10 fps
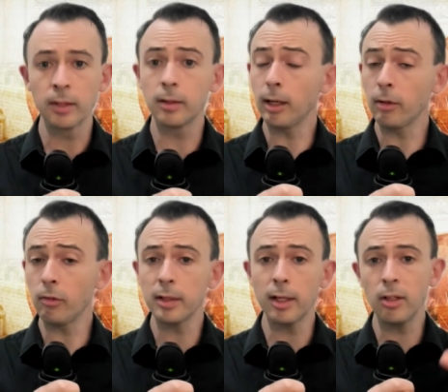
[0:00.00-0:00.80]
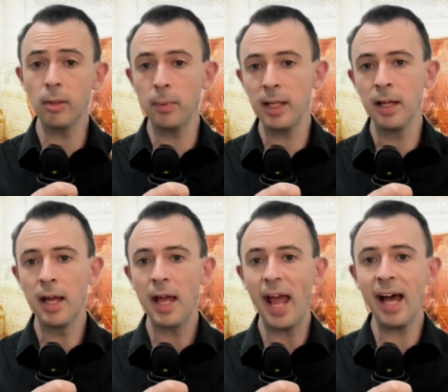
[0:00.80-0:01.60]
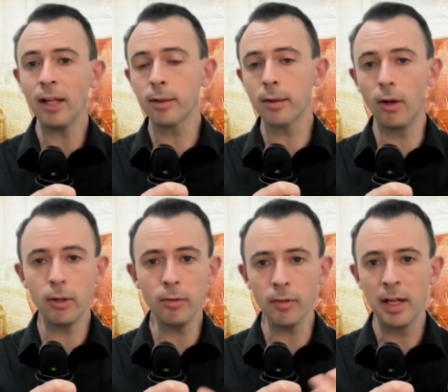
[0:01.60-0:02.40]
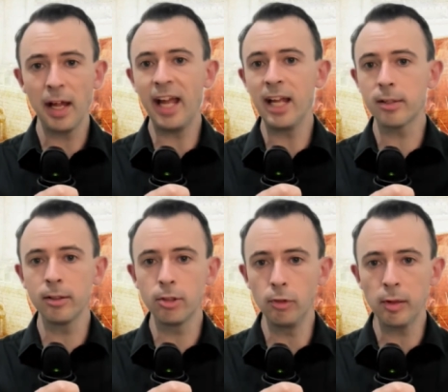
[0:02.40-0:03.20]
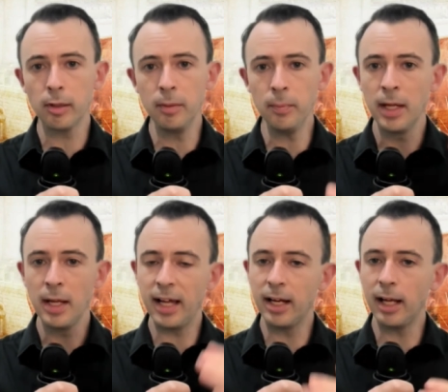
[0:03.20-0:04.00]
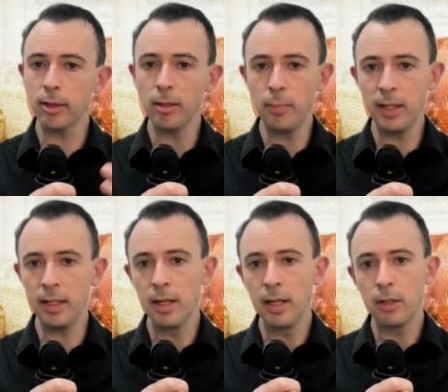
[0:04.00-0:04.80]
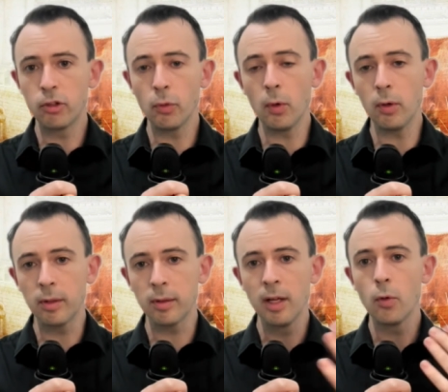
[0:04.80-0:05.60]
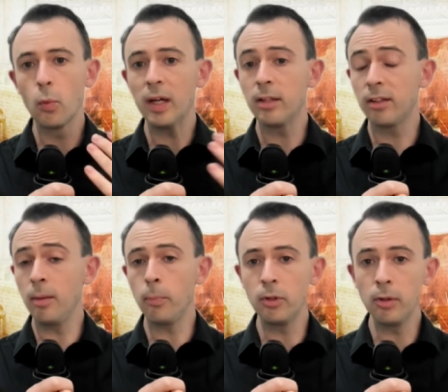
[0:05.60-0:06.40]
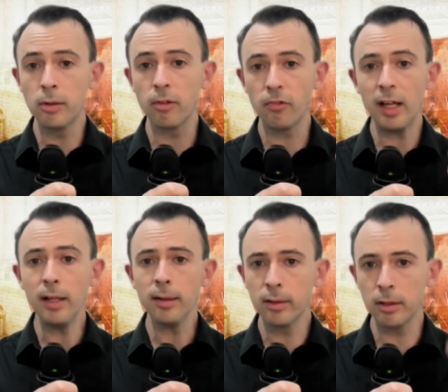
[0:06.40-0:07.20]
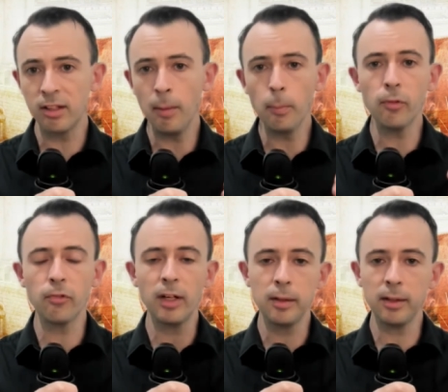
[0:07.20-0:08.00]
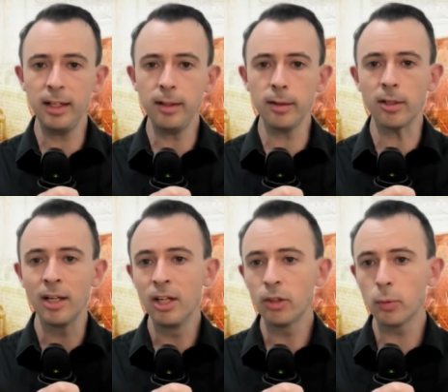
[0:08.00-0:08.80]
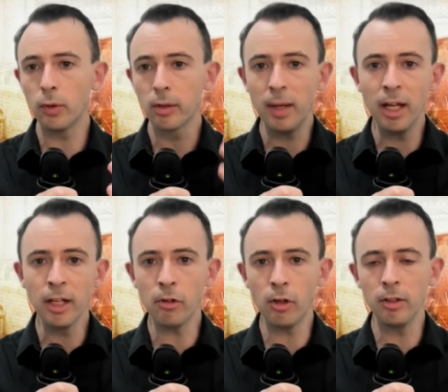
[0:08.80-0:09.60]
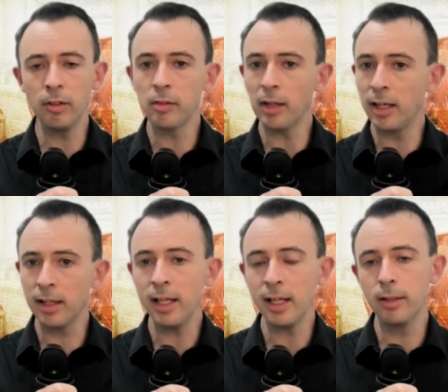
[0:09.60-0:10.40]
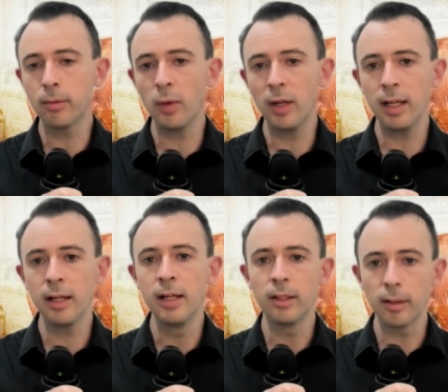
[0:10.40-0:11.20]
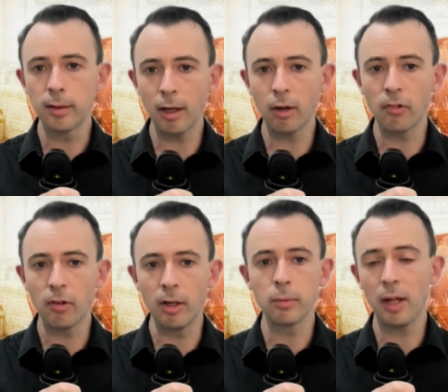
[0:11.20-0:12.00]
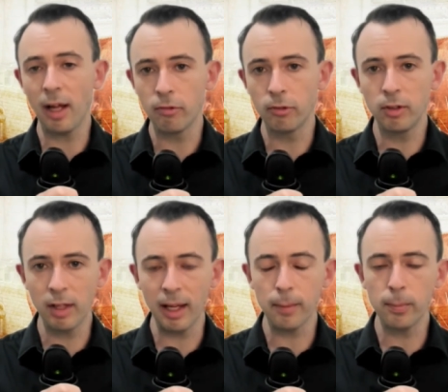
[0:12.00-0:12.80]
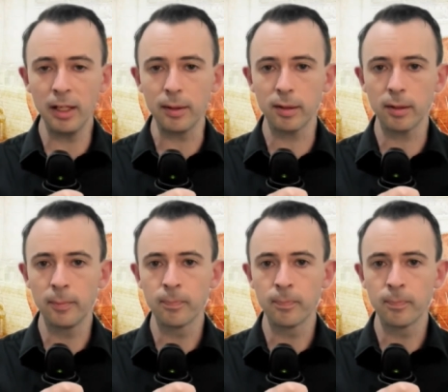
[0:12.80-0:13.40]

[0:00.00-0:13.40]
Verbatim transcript: The sacrifice has to be outside of ancient Jerusalem, and it has to be towards where the temple used to face. So the temple faced east towards the Mount of Olives, and that is where the sacrifice would have to take place.